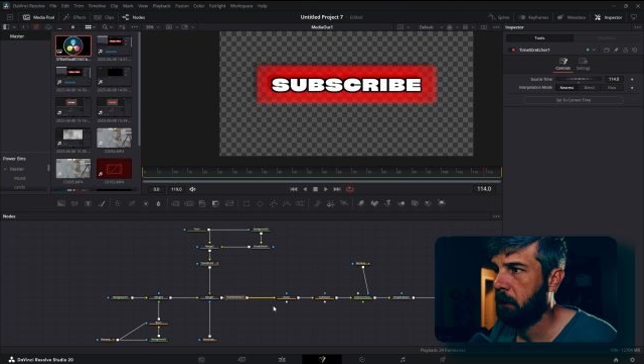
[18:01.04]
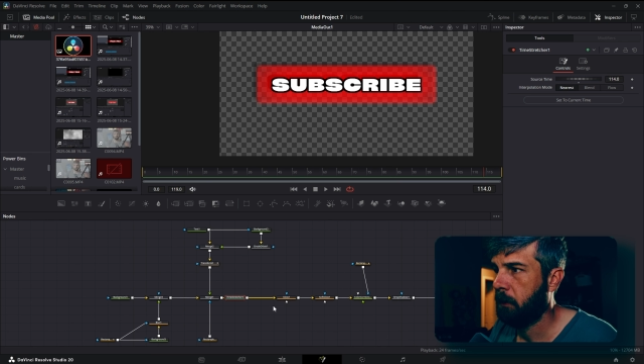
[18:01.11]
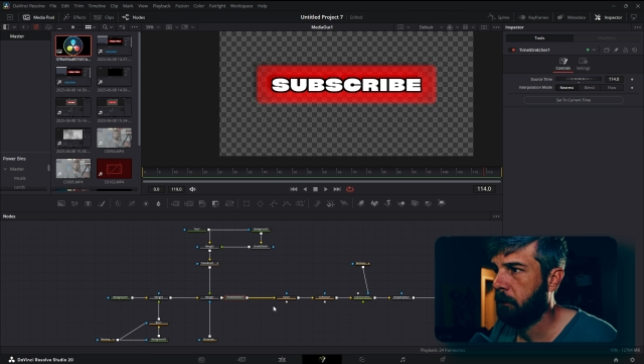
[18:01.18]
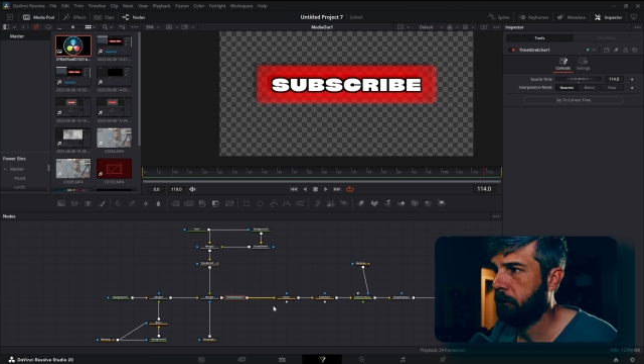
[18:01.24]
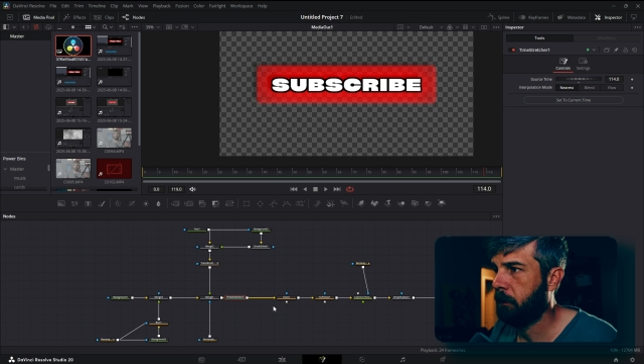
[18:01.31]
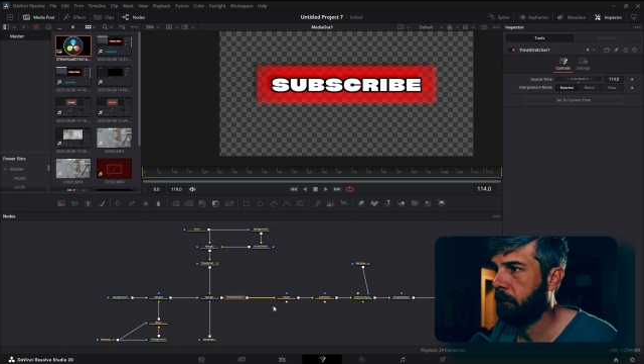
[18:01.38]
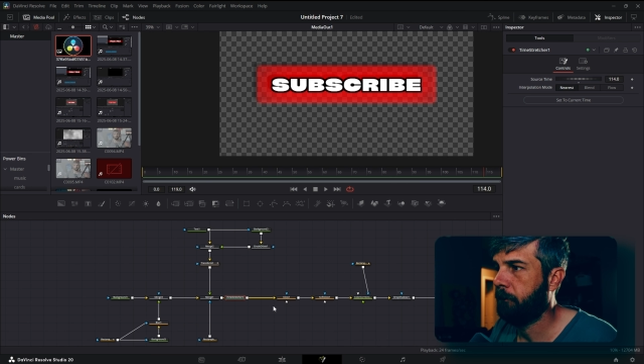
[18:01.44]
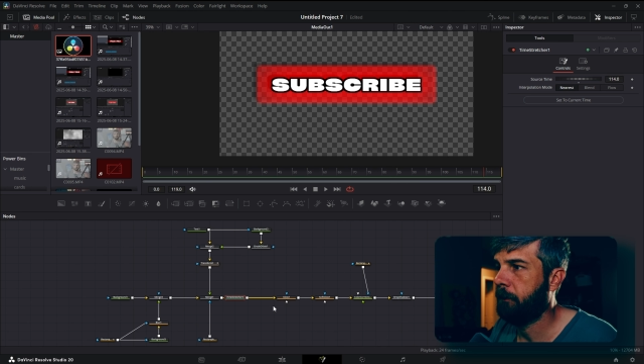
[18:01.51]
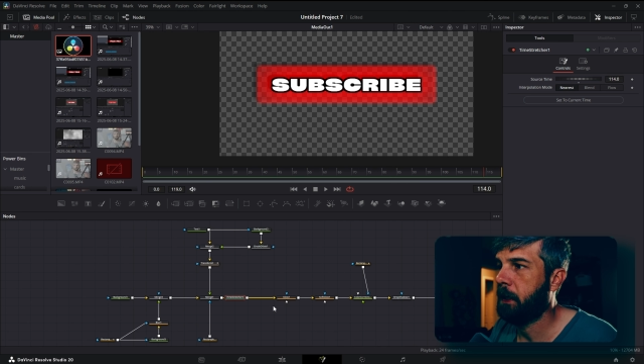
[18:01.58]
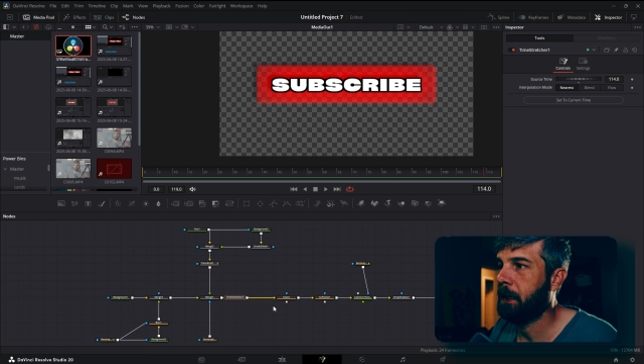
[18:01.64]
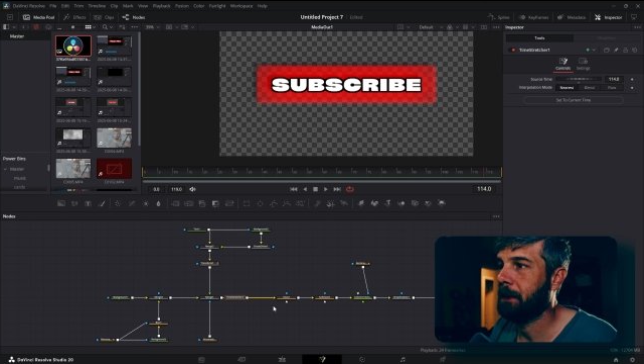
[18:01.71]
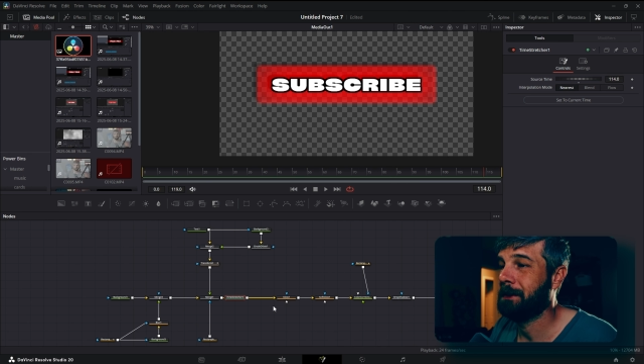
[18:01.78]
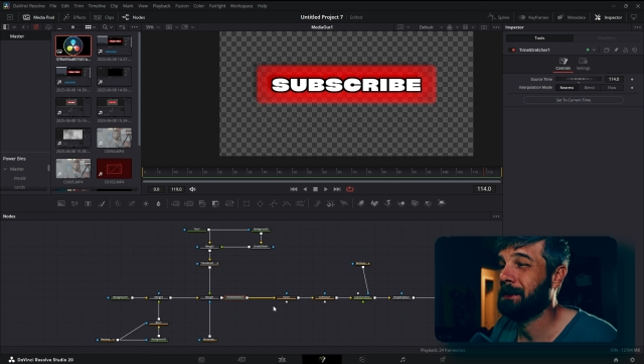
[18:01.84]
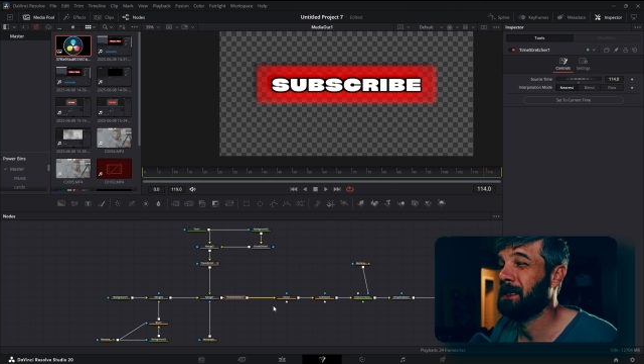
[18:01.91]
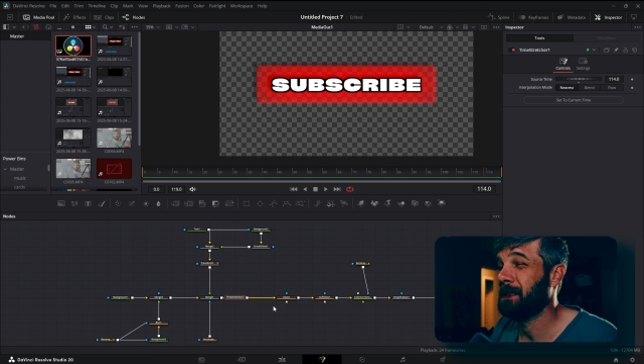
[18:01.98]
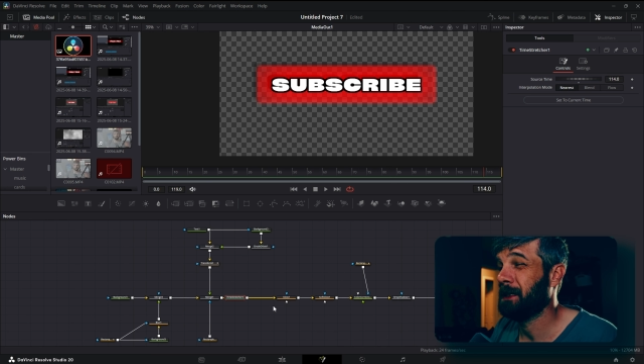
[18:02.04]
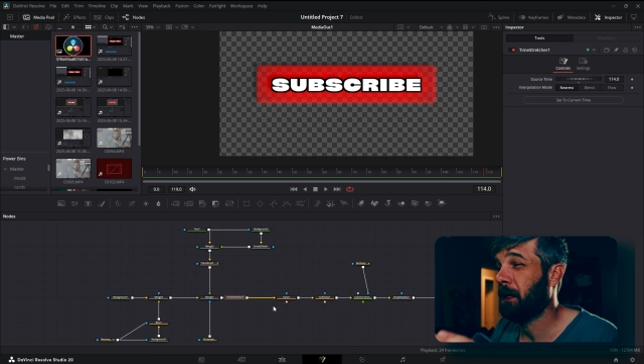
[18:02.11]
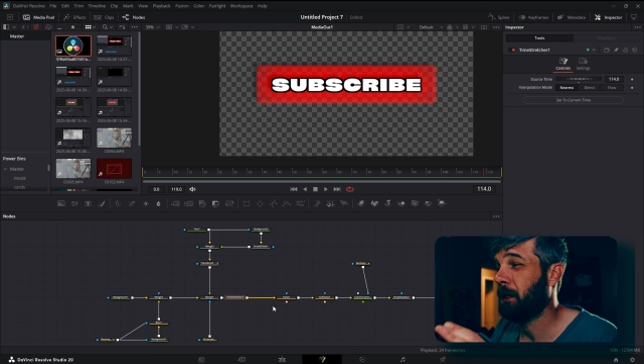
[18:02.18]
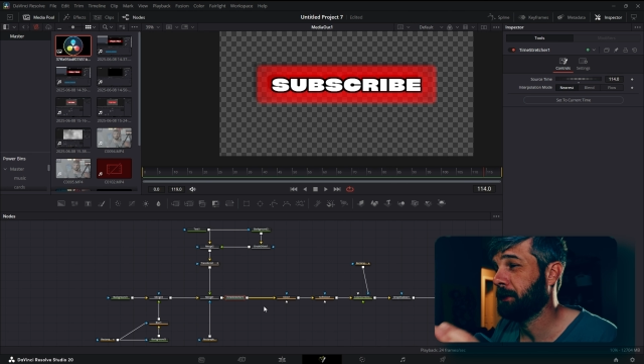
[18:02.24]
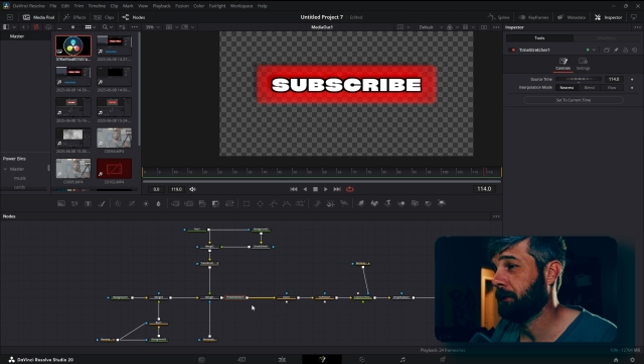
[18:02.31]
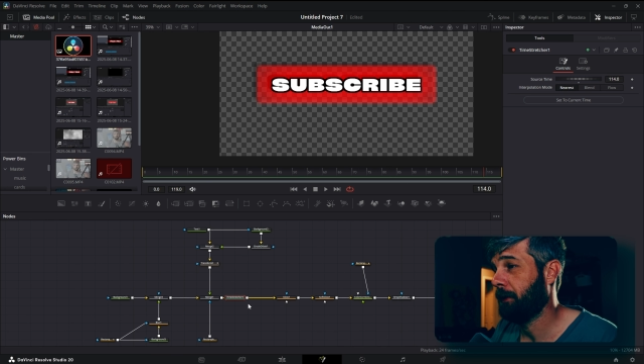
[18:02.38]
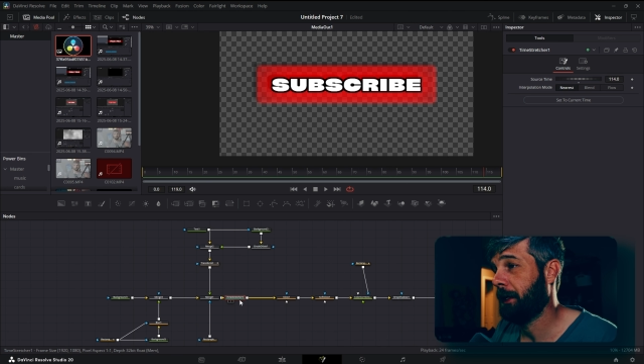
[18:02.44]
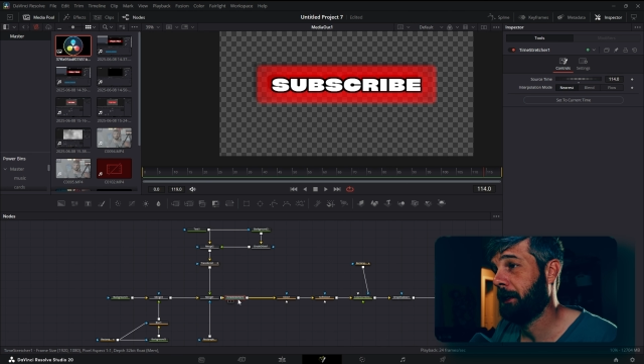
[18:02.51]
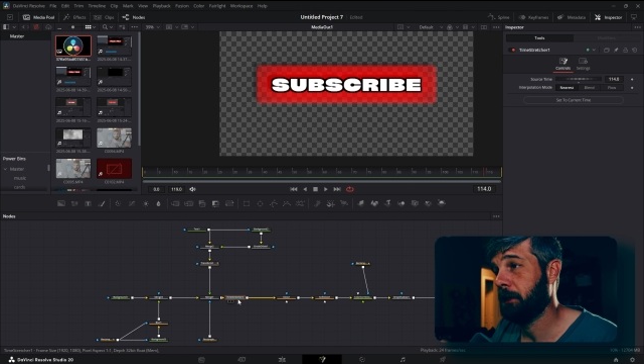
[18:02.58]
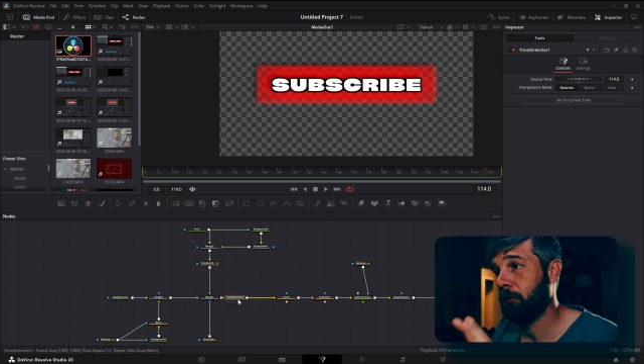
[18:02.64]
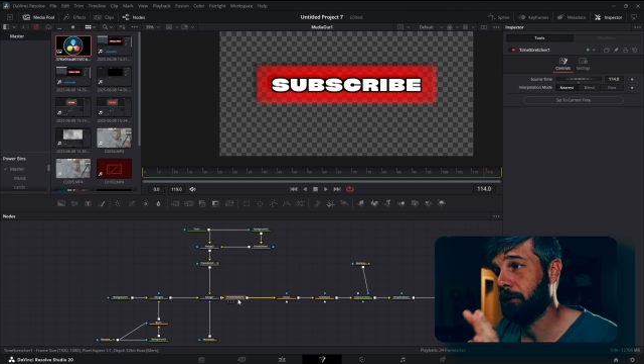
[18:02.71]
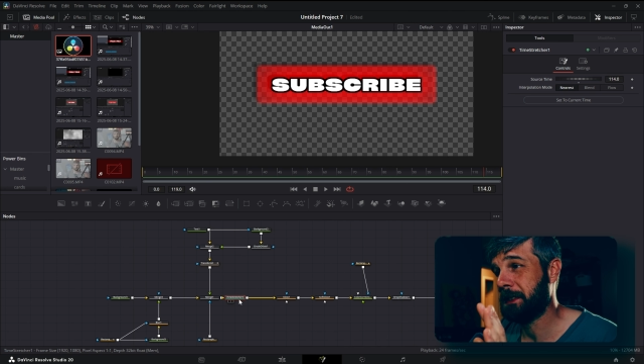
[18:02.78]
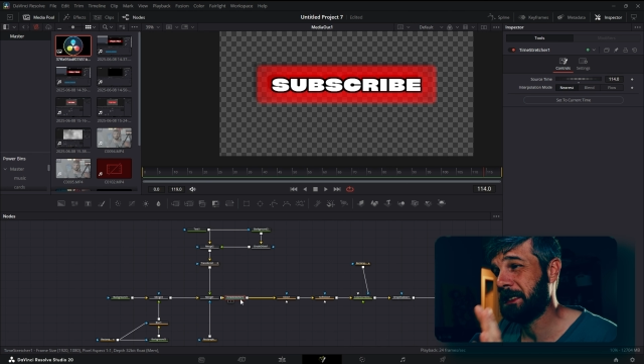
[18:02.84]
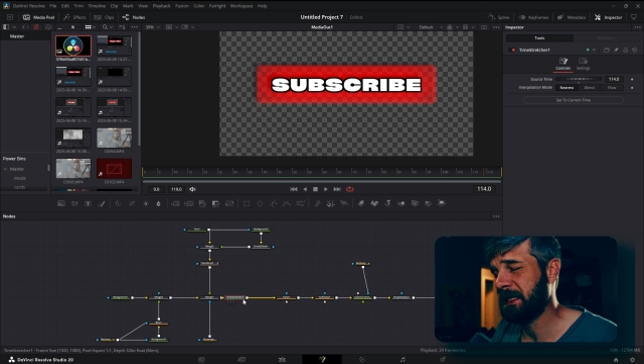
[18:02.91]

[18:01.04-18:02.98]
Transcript: Fun fact, this is also how you would